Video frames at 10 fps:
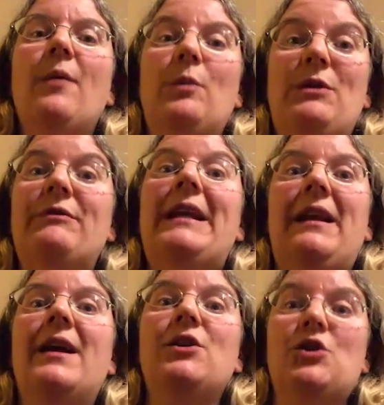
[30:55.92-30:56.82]
we'd really
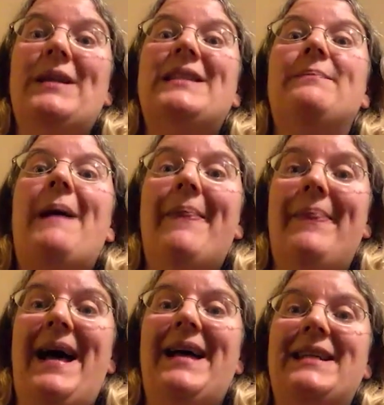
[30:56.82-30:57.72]
like you to
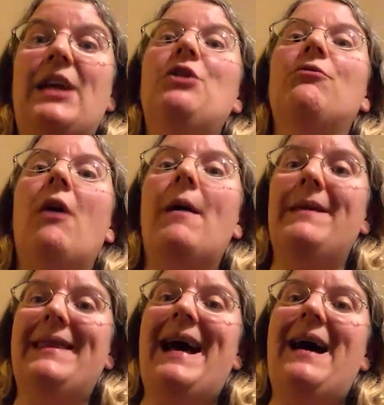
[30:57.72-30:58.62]
expand that. Can you write
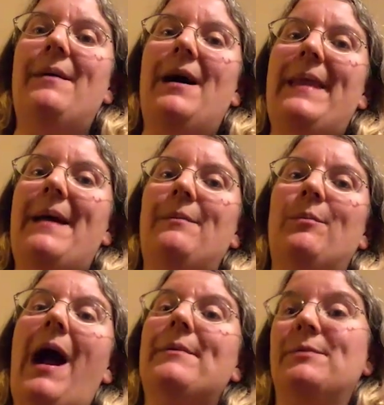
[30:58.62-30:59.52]
me that? And then
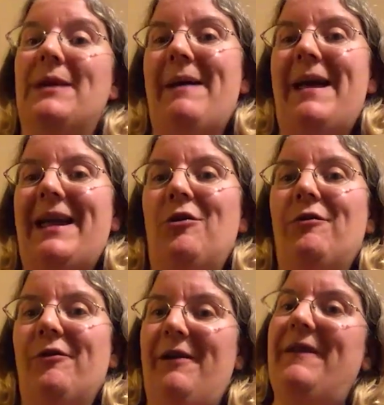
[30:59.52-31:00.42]
perhaps we can make an offer